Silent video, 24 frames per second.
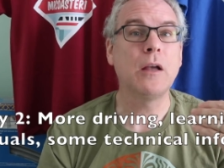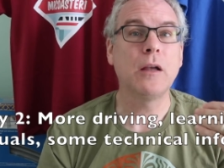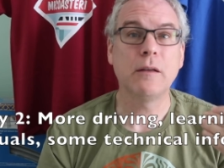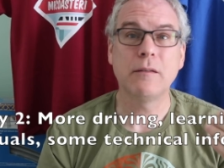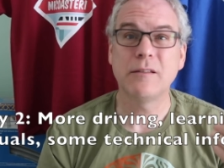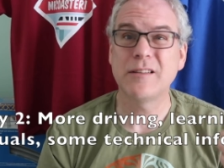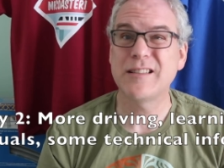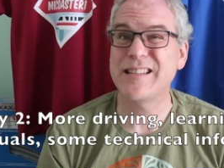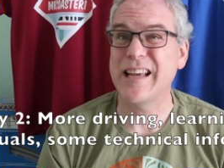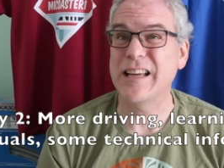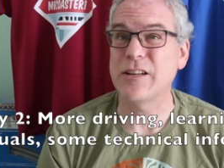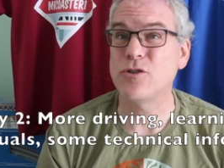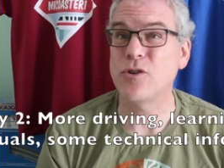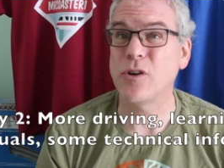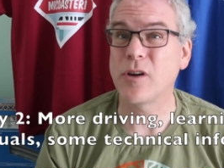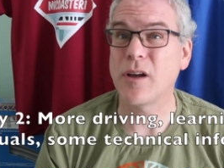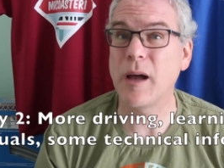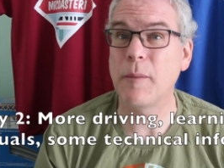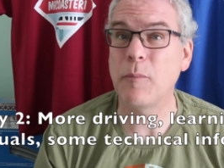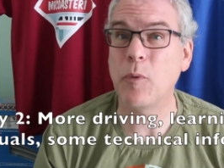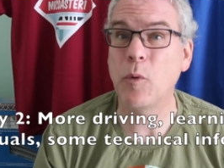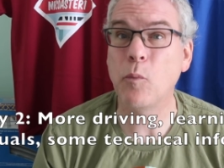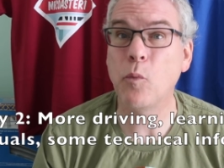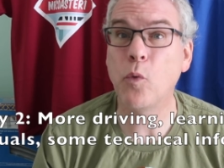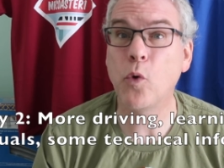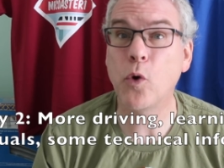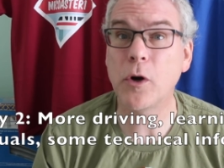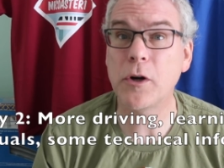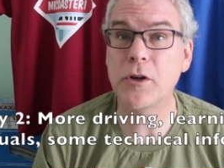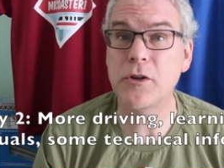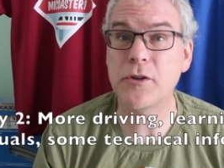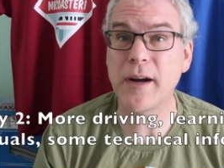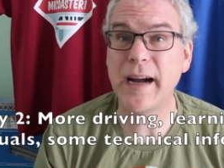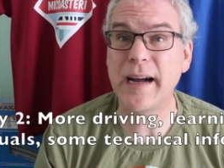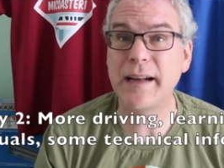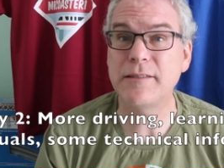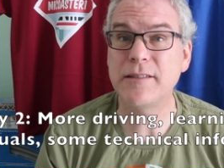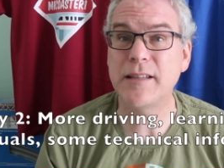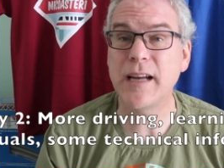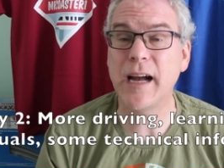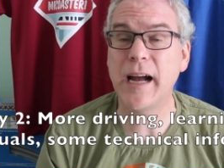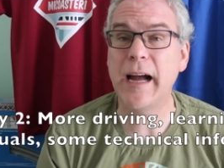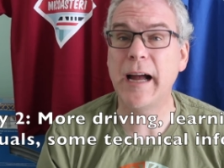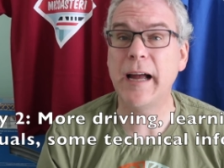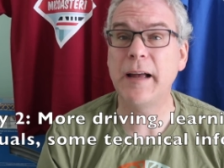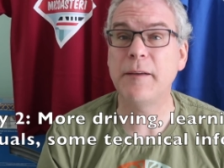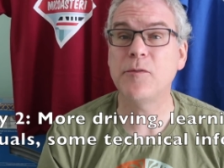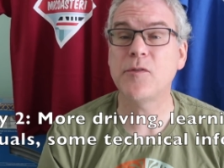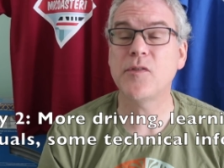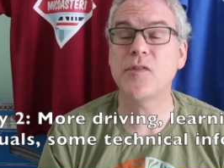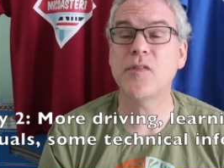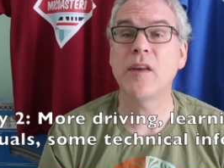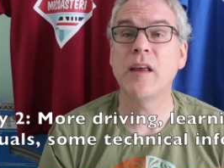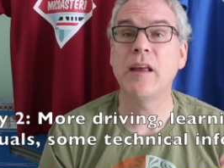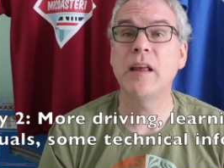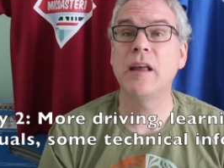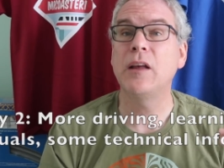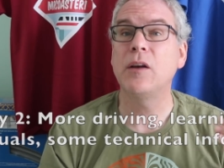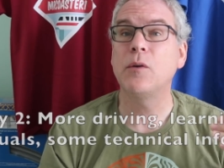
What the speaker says: schedule a couple more drive times.